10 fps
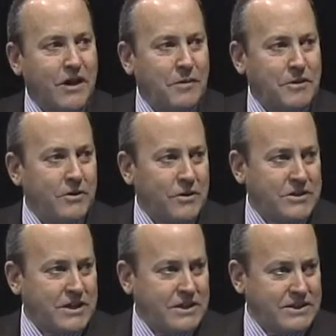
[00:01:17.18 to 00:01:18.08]
Common Core
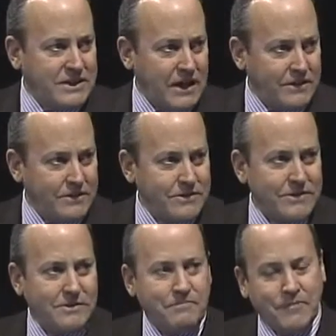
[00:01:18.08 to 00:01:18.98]
state
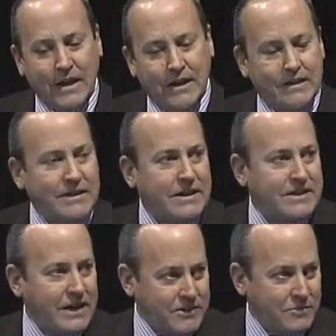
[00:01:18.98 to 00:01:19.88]
standards and the
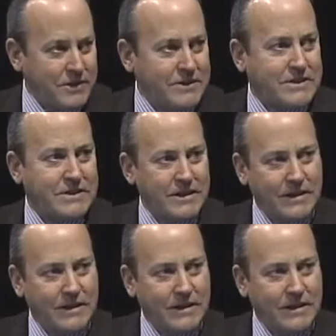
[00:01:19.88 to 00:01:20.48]
assessments.